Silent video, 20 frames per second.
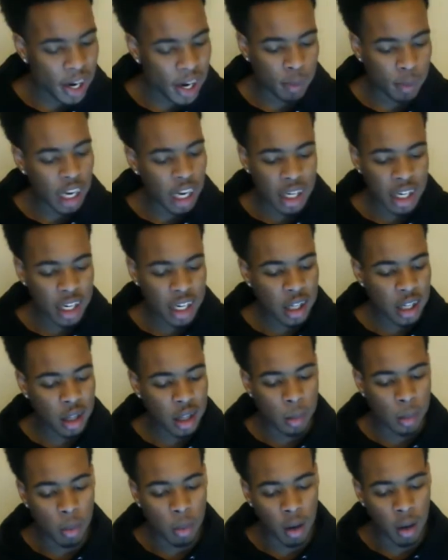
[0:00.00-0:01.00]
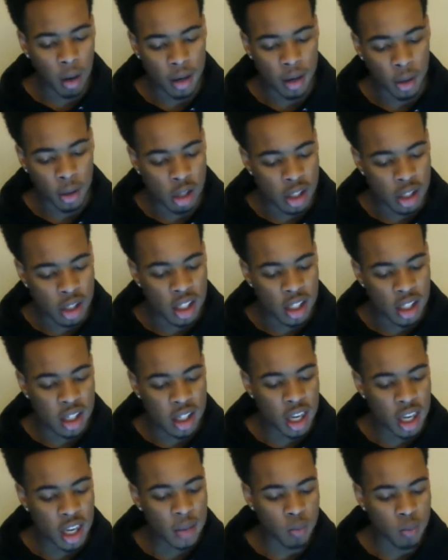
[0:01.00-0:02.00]
need LeBron though, because
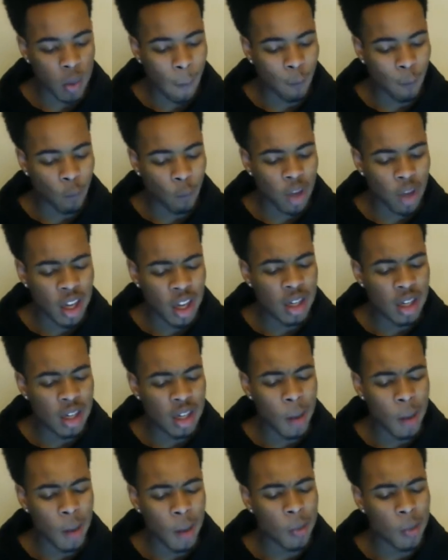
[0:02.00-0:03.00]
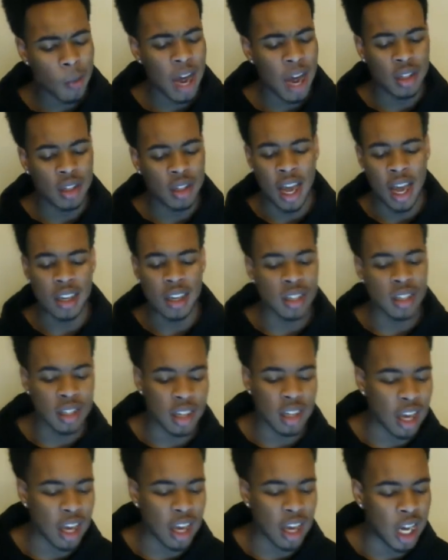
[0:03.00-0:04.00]
he's almost averaging 8 assists a game.
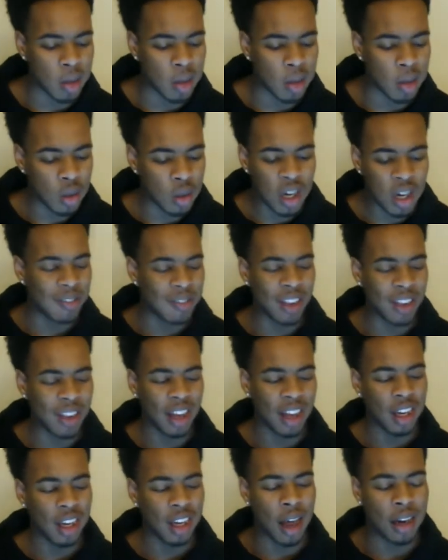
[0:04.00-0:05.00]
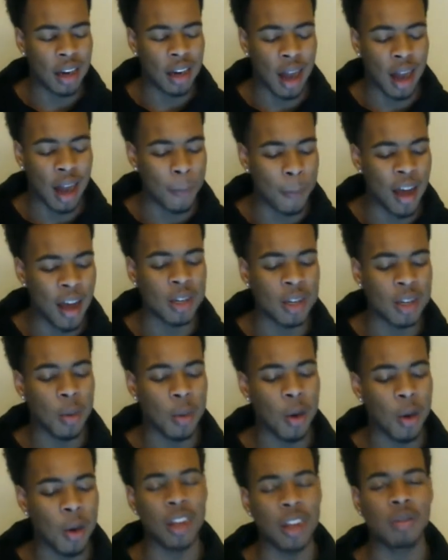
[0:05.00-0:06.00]
So it's not even like he's not passing the ball, even
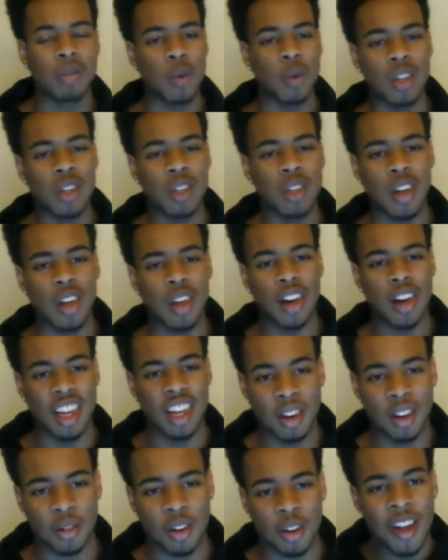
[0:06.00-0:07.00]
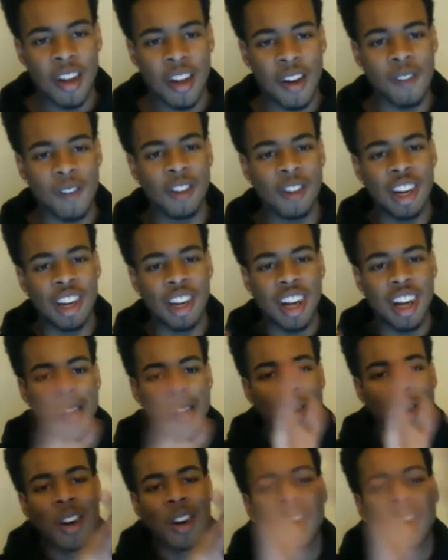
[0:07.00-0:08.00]
though we saw that gif of Deion Waiters.